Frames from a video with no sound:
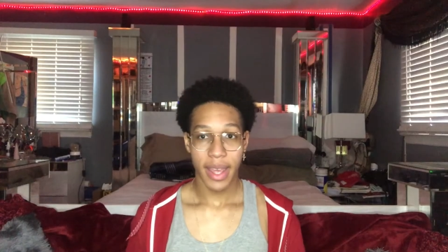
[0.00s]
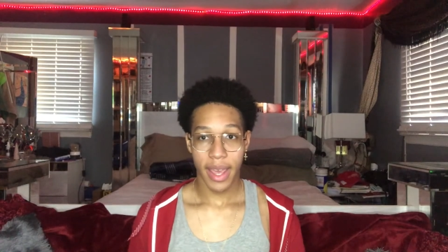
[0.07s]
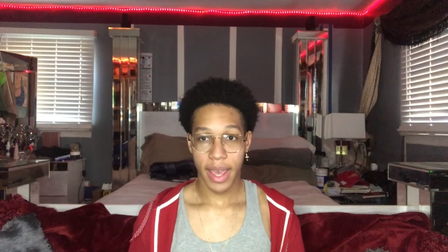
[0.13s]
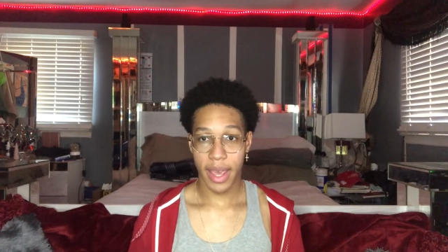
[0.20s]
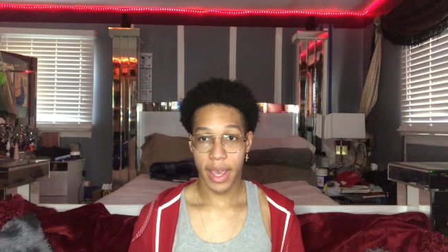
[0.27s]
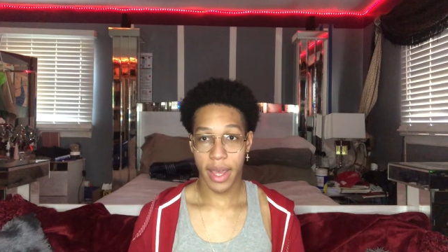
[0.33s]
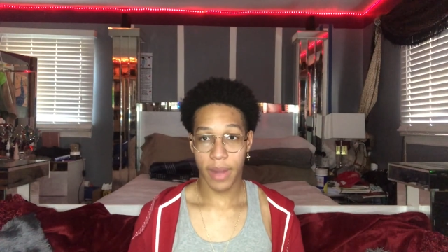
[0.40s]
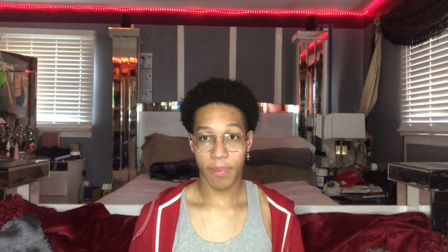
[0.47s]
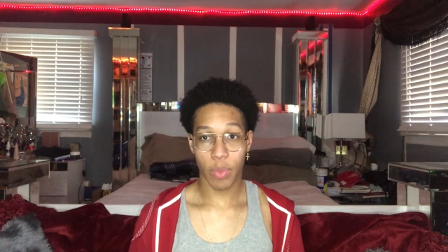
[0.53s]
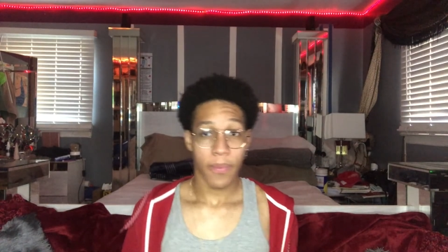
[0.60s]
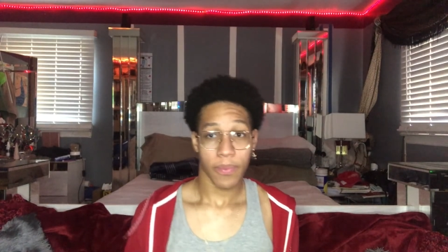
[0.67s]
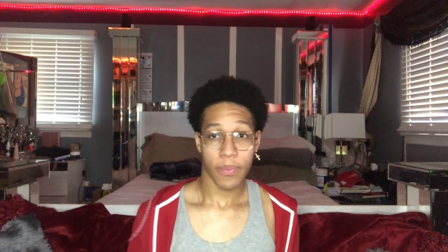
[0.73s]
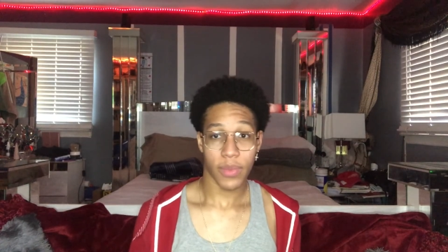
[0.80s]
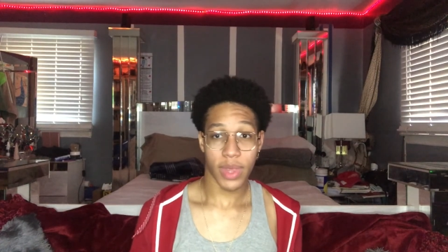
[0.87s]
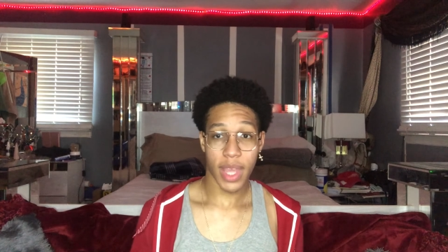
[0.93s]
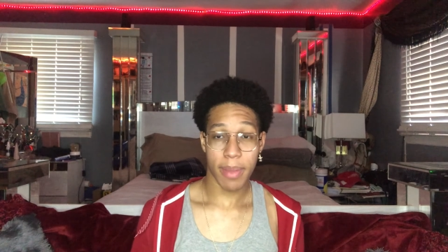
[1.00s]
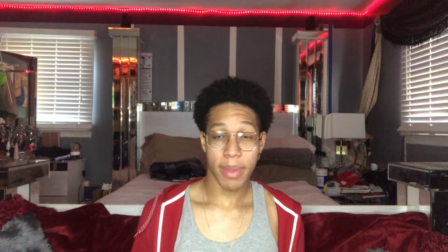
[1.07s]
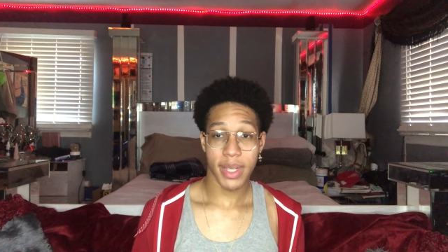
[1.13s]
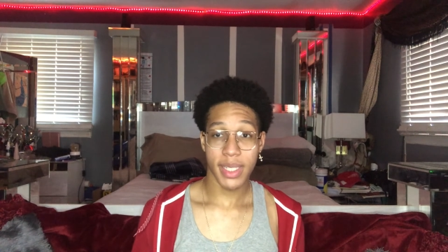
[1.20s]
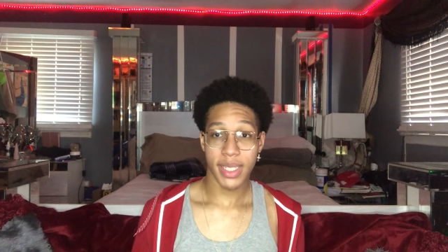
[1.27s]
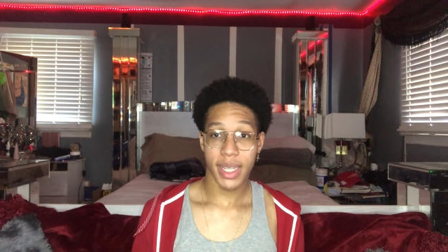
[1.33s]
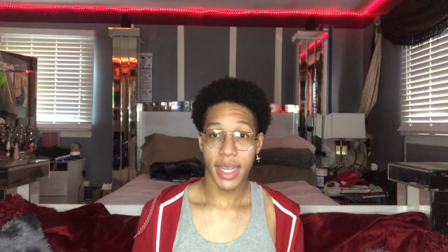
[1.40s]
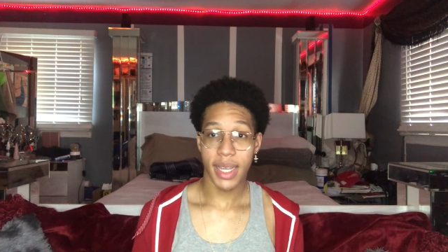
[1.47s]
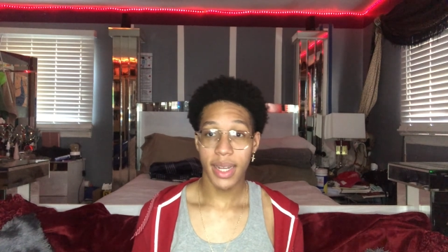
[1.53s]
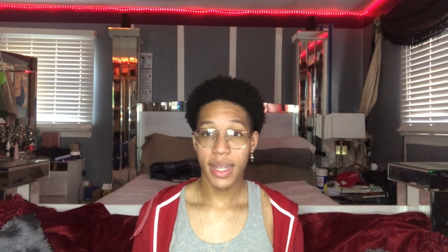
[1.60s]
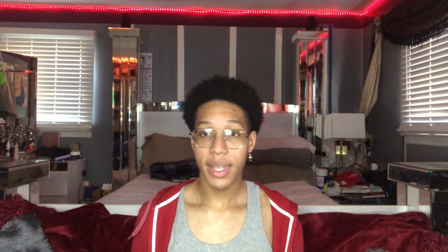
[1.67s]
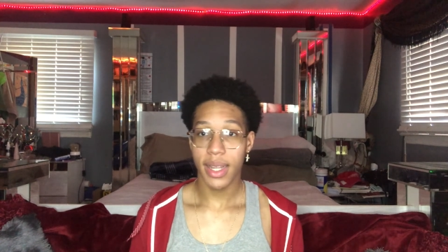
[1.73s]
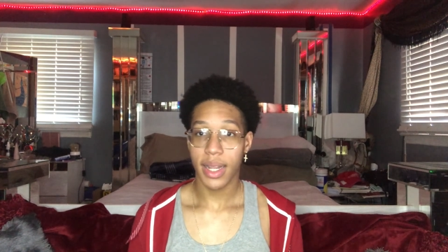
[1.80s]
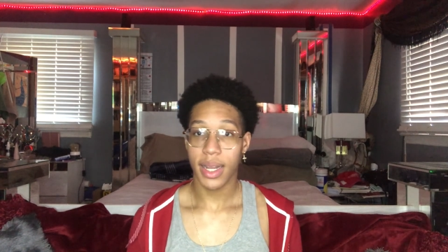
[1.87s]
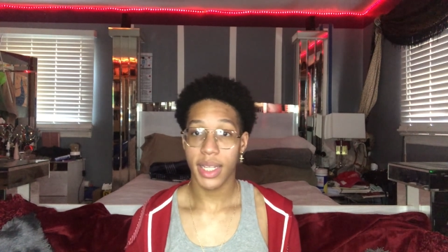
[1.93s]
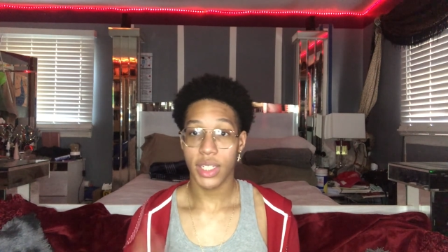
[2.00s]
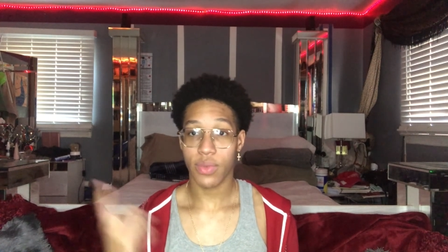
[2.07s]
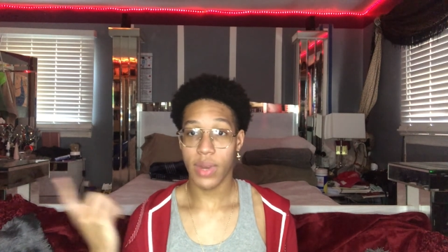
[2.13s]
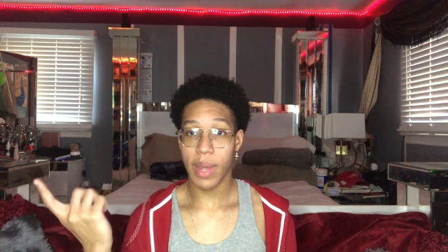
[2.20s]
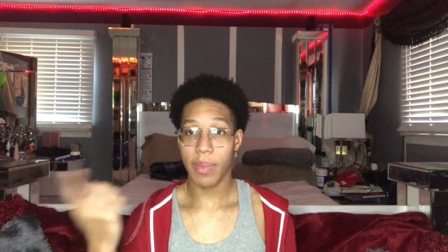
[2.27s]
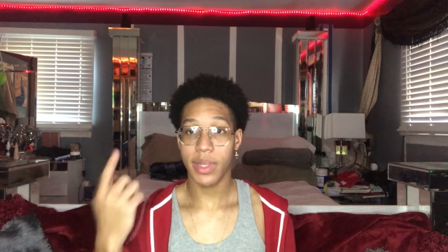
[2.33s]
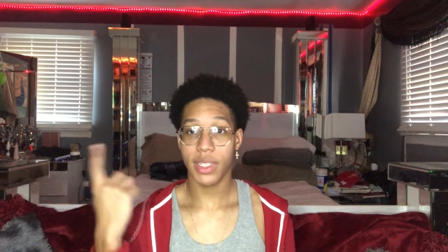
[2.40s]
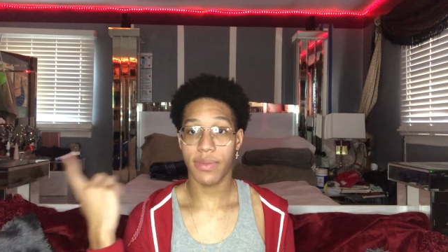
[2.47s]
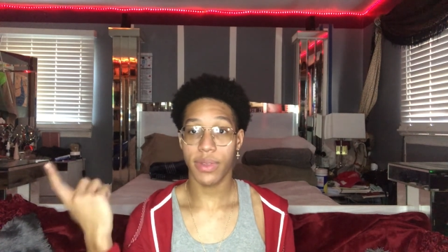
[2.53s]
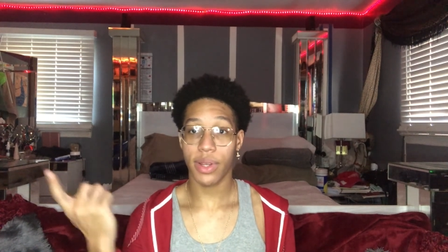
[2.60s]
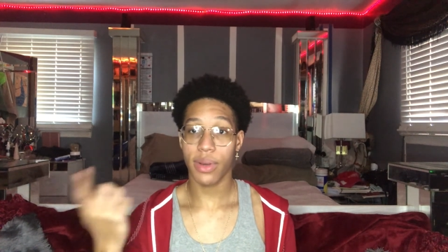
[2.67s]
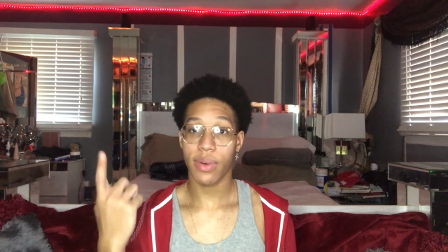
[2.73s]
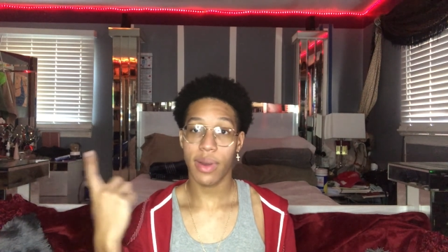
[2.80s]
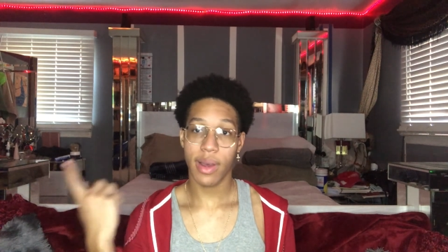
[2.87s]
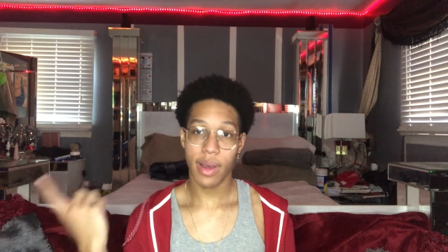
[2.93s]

And with that being said, let's wrap this video